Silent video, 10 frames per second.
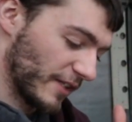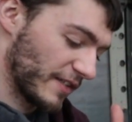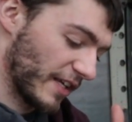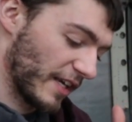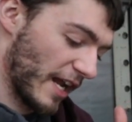Like,
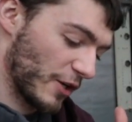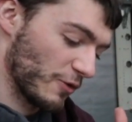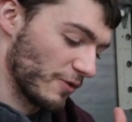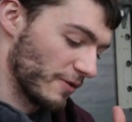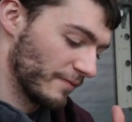to get an
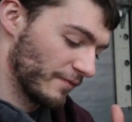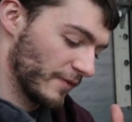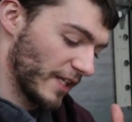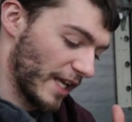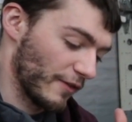actual,
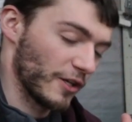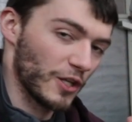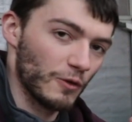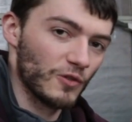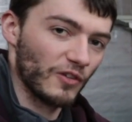even a
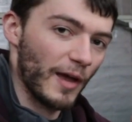used